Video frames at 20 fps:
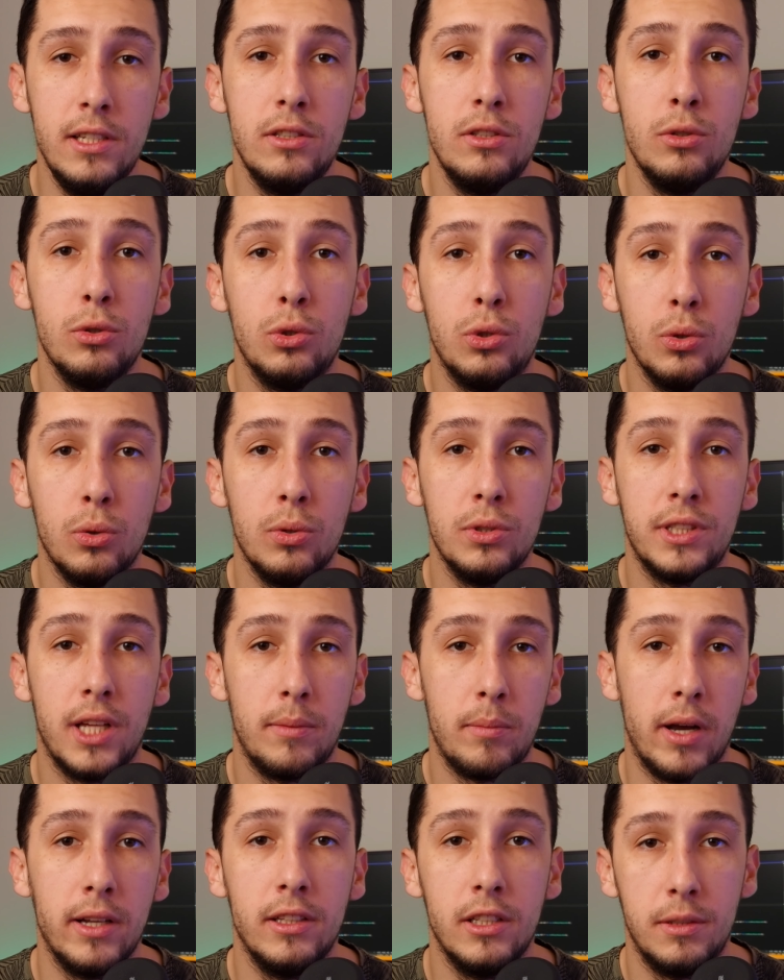new tools at
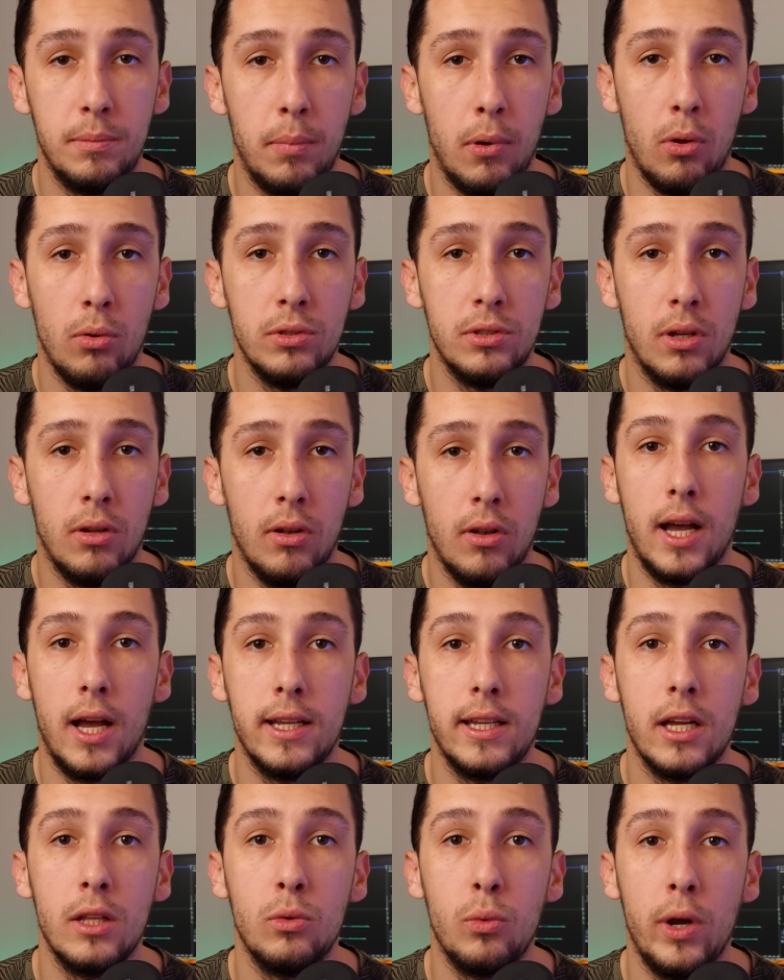my disposal, I
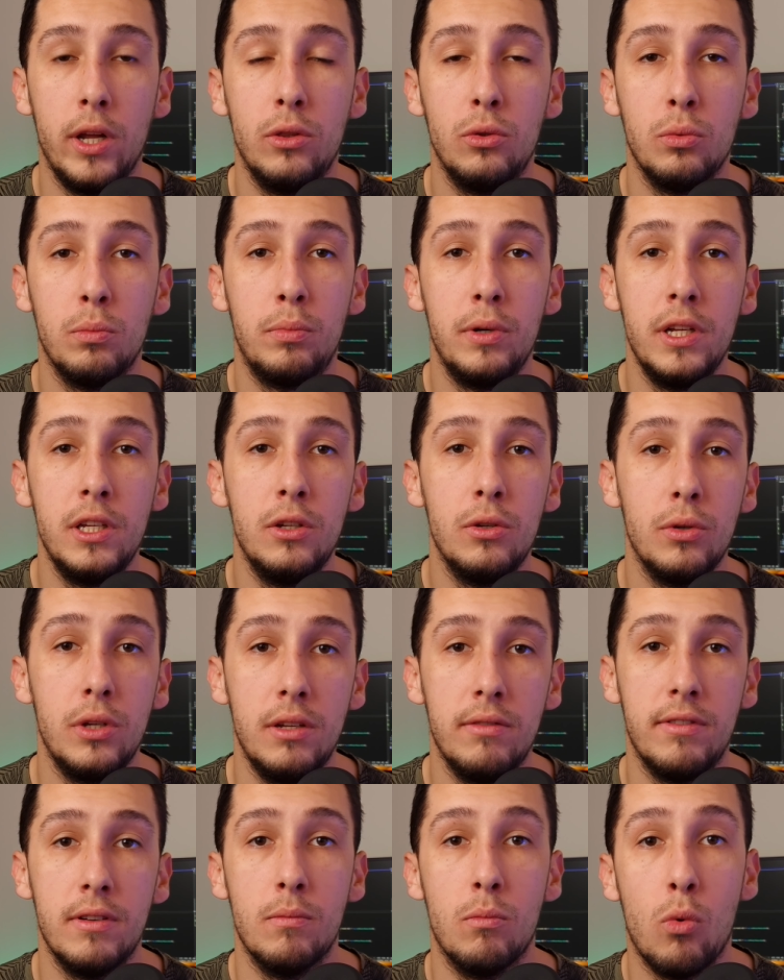can't wait to bring you
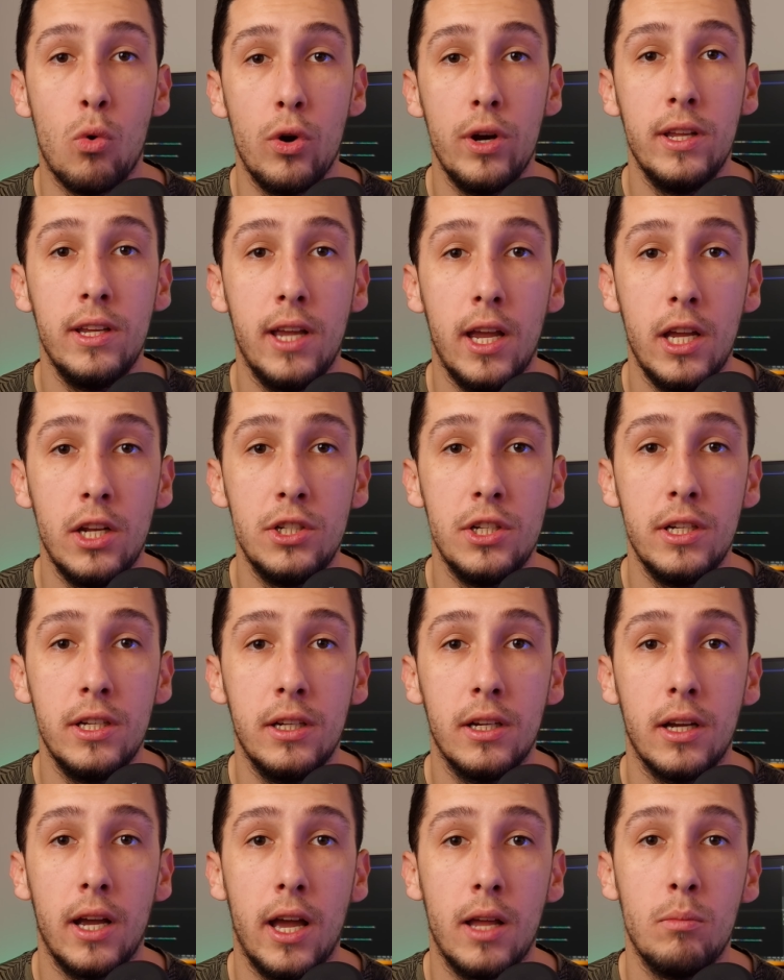even more
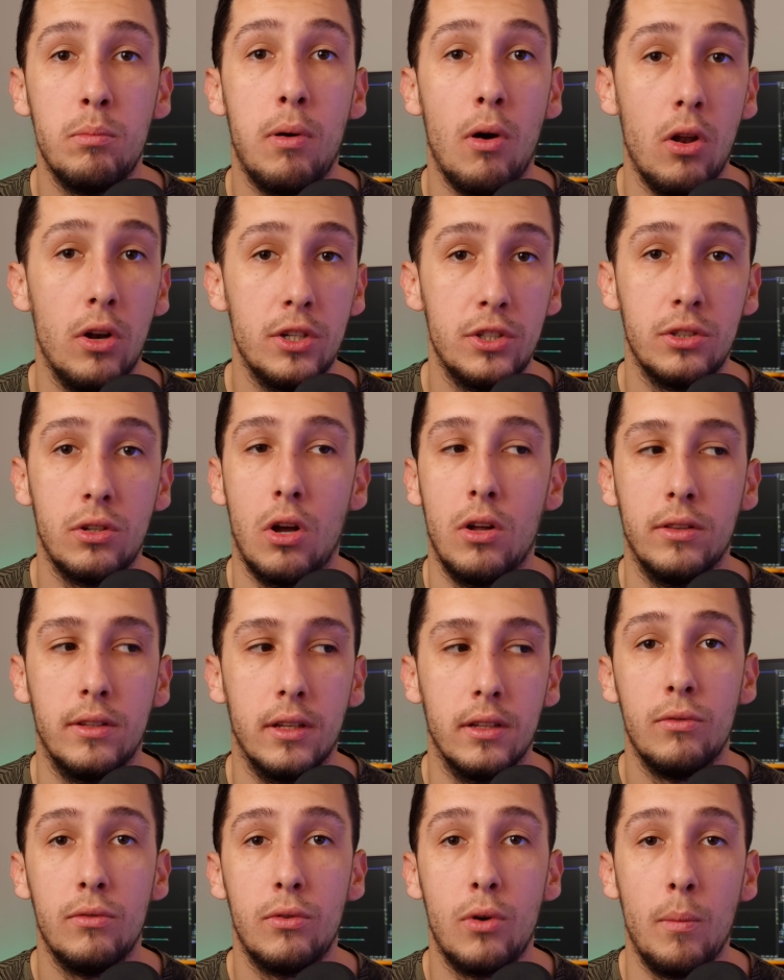engaging and polished
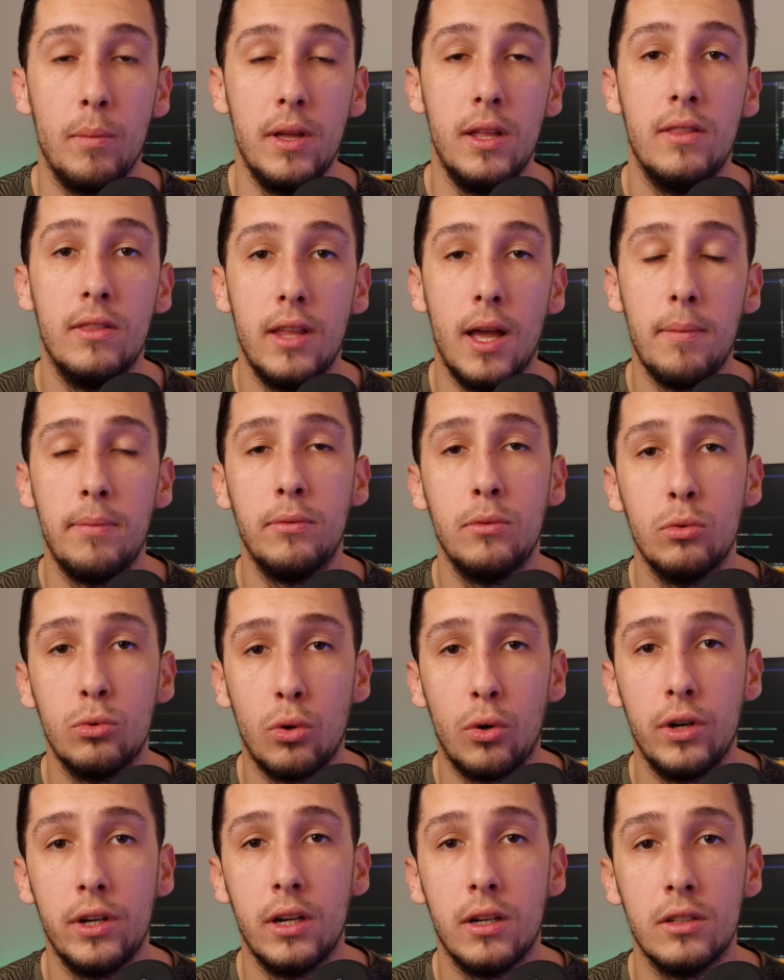content. From in-depth
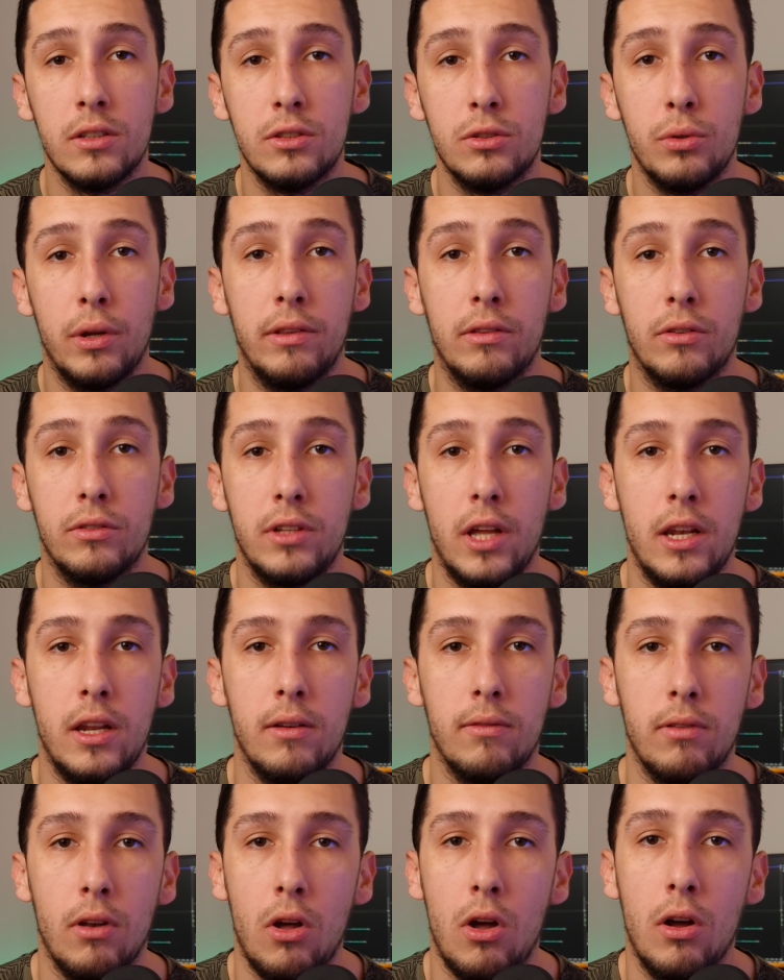tutorials to
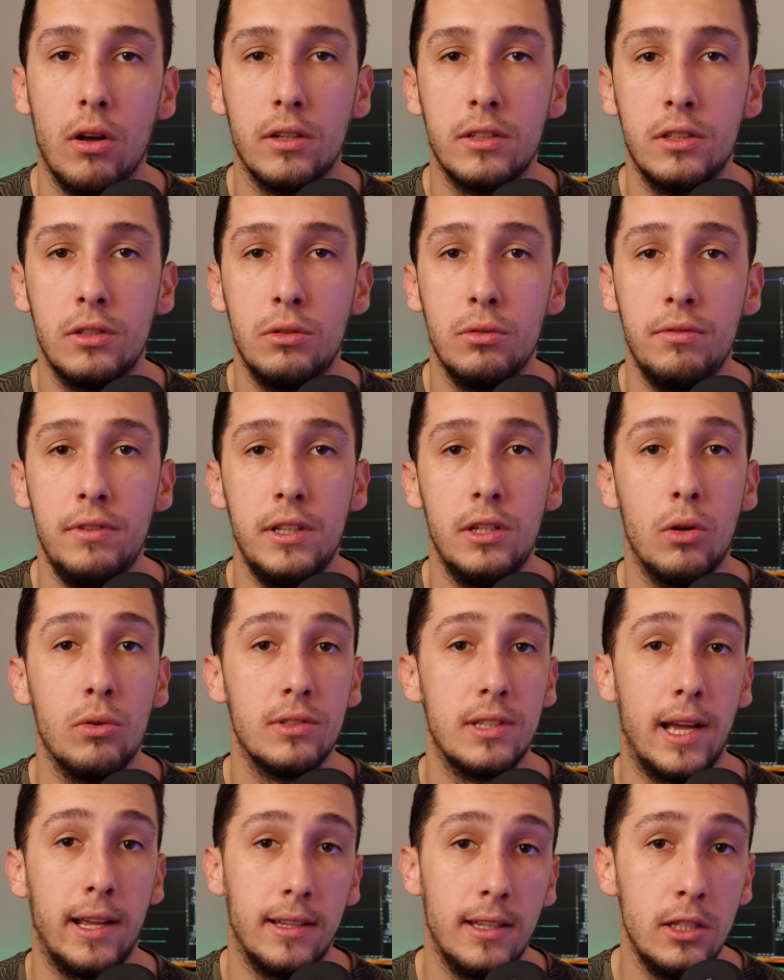entertaining vlogs to
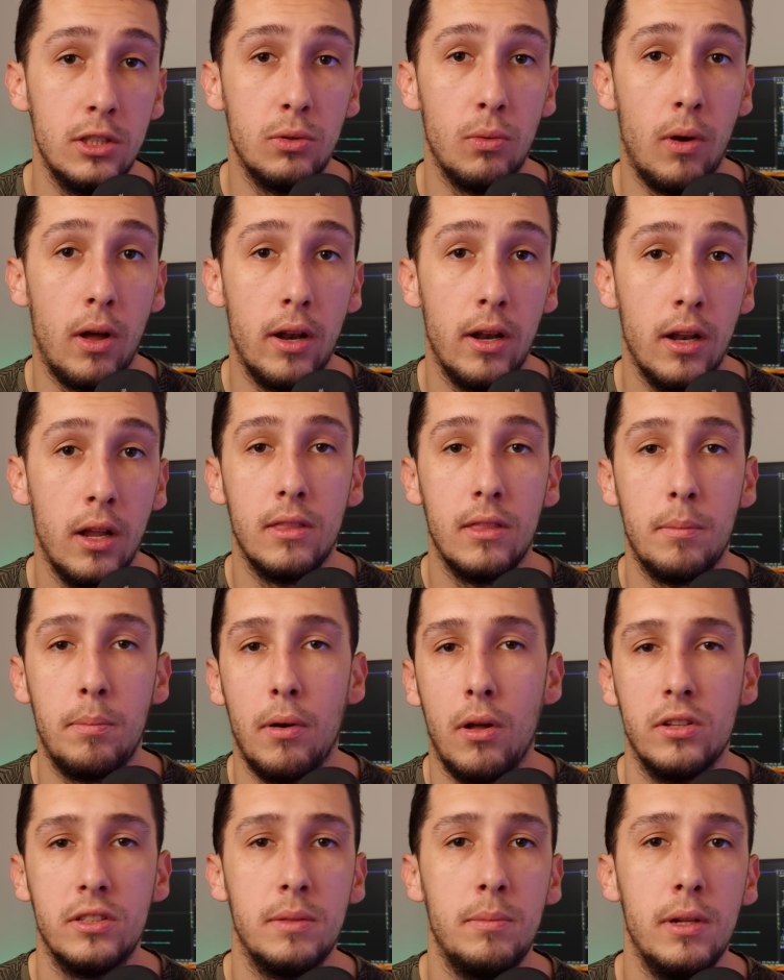videos like this one, the
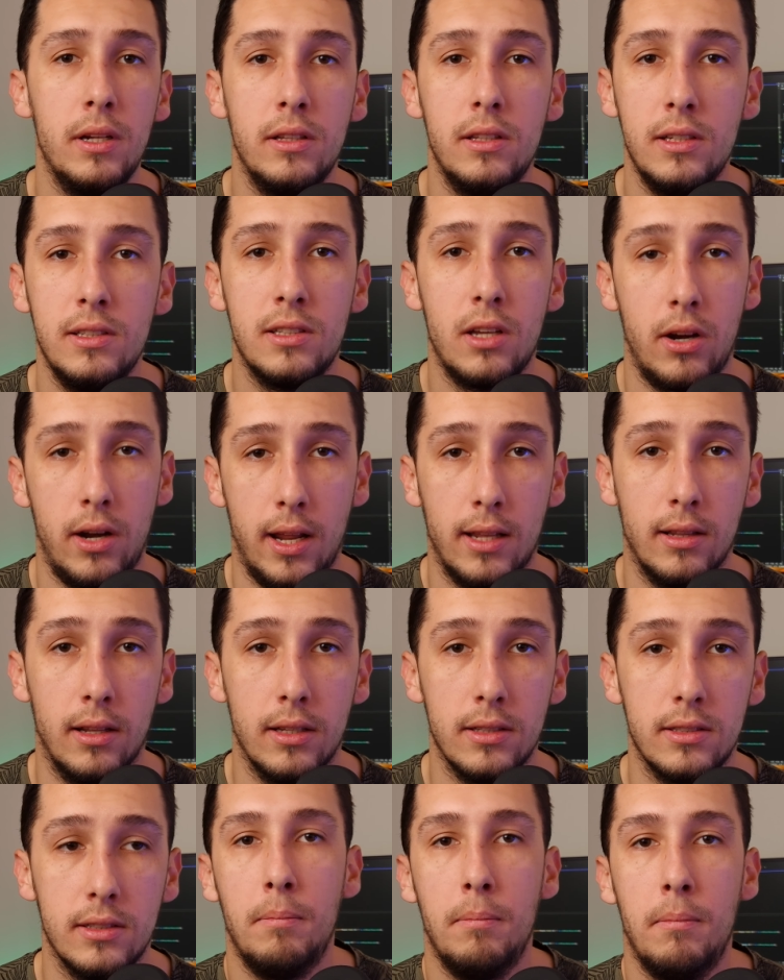possibilities are
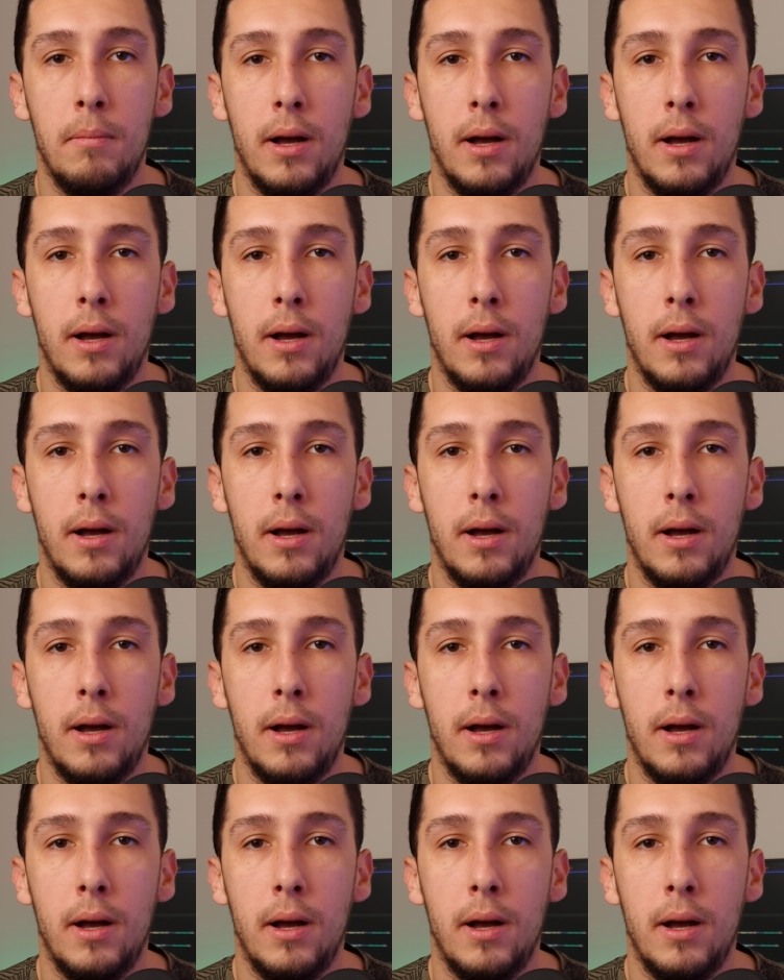endless.